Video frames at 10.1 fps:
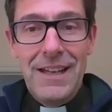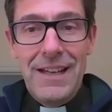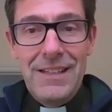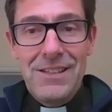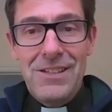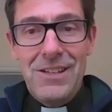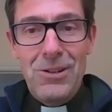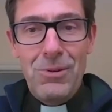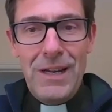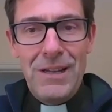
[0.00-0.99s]
and
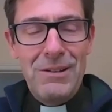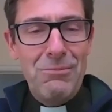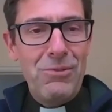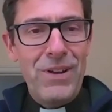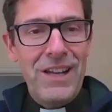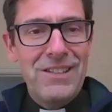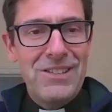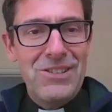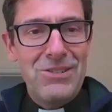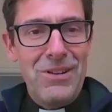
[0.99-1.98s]
so we've had
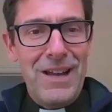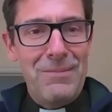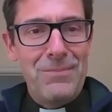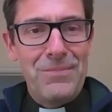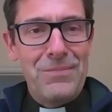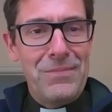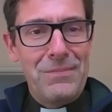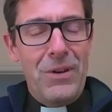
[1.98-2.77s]
to